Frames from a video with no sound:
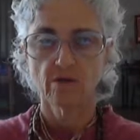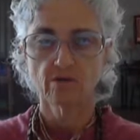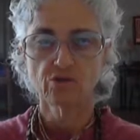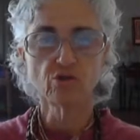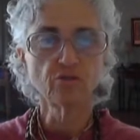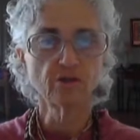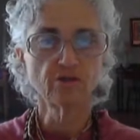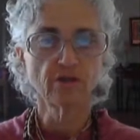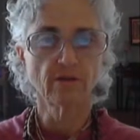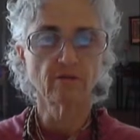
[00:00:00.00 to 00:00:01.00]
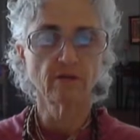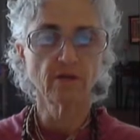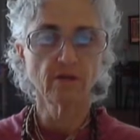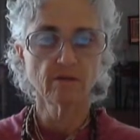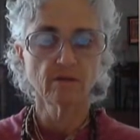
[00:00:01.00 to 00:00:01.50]
Sudra,
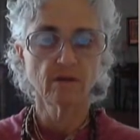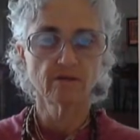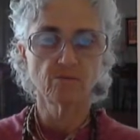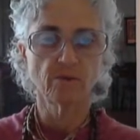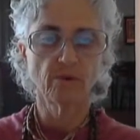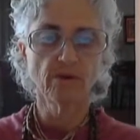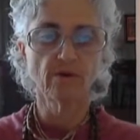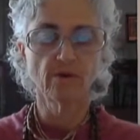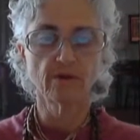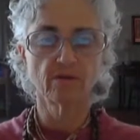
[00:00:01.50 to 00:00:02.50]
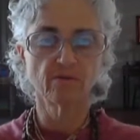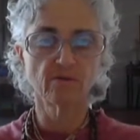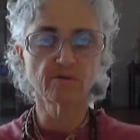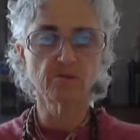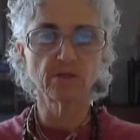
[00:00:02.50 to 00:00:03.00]
generally, as we were hearing in the
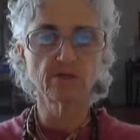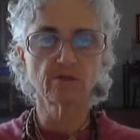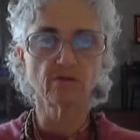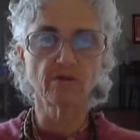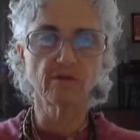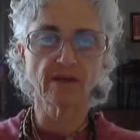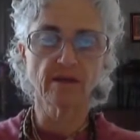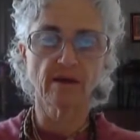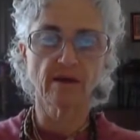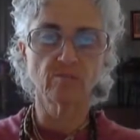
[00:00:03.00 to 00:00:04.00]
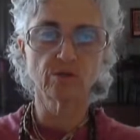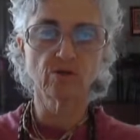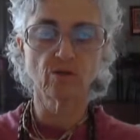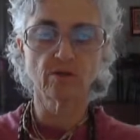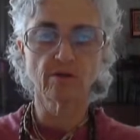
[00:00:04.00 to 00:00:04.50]
verse, means to live like an animal,
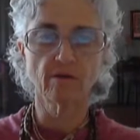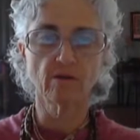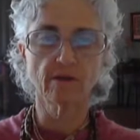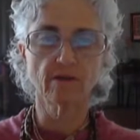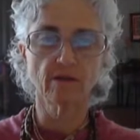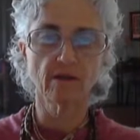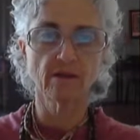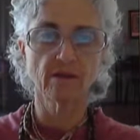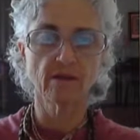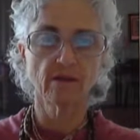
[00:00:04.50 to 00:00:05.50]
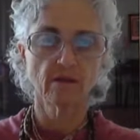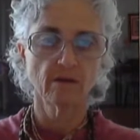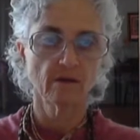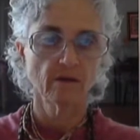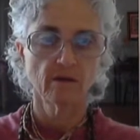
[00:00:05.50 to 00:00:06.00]
totally unregulated,
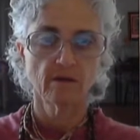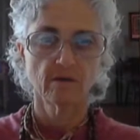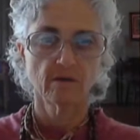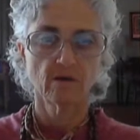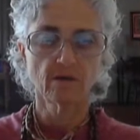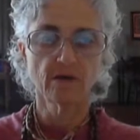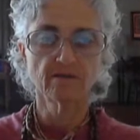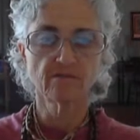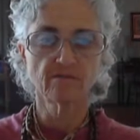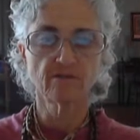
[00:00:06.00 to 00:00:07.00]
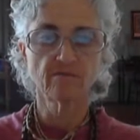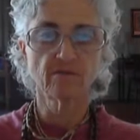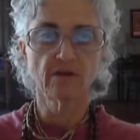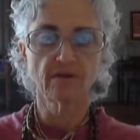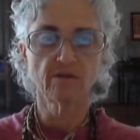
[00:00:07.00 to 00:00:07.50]
all kinds of sinful
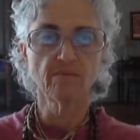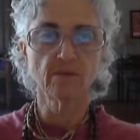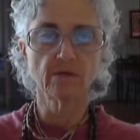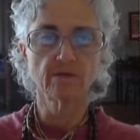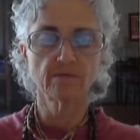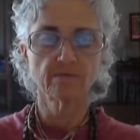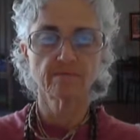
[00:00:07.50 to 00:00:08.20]
activities.